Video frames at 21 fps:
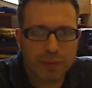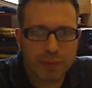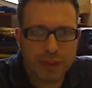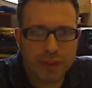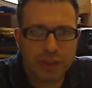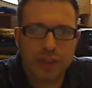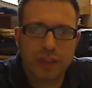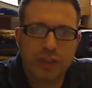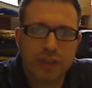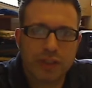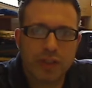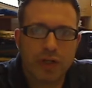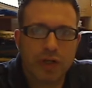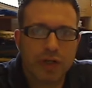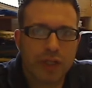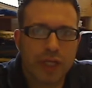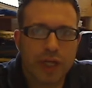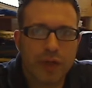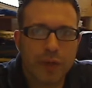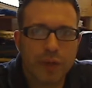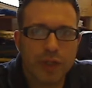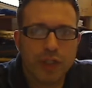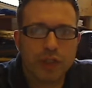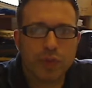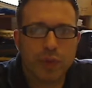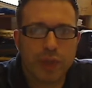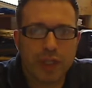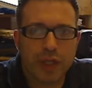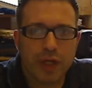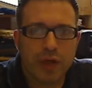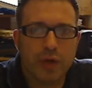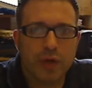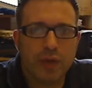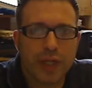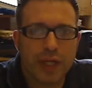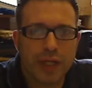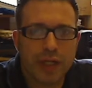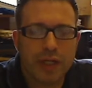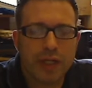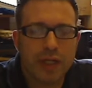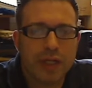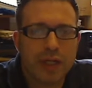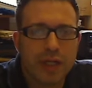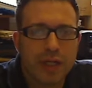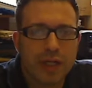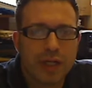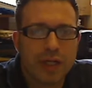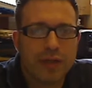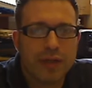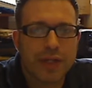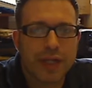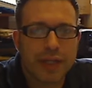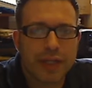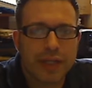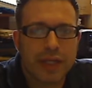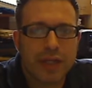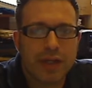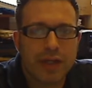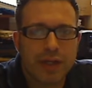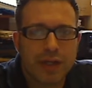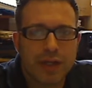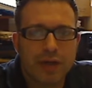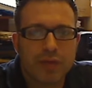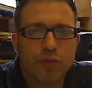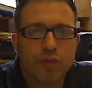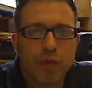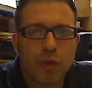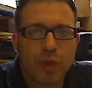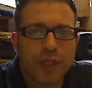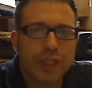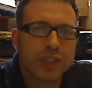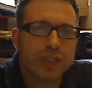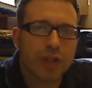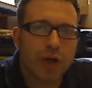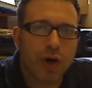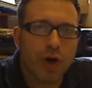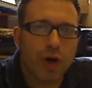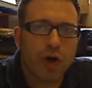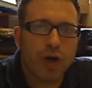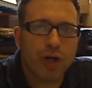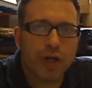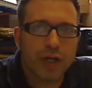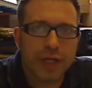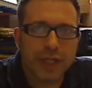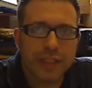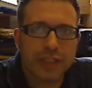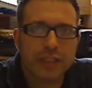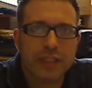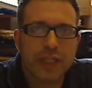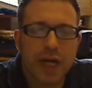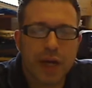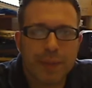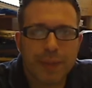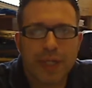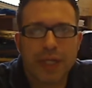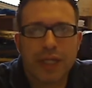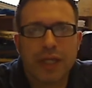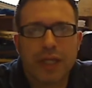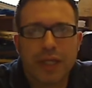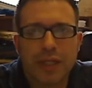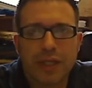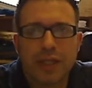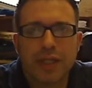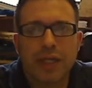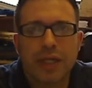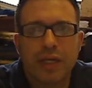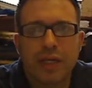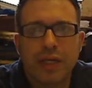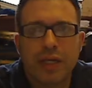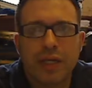Since this is our language, we know that the voiced R is dominant and the